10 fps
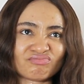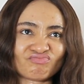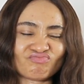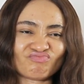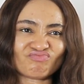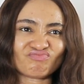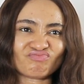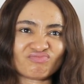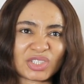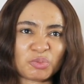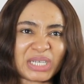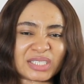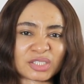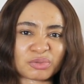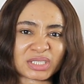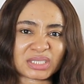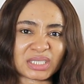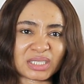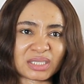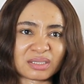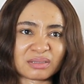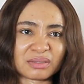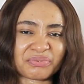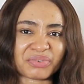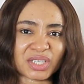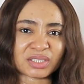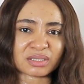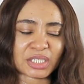It'll be an interesting finish.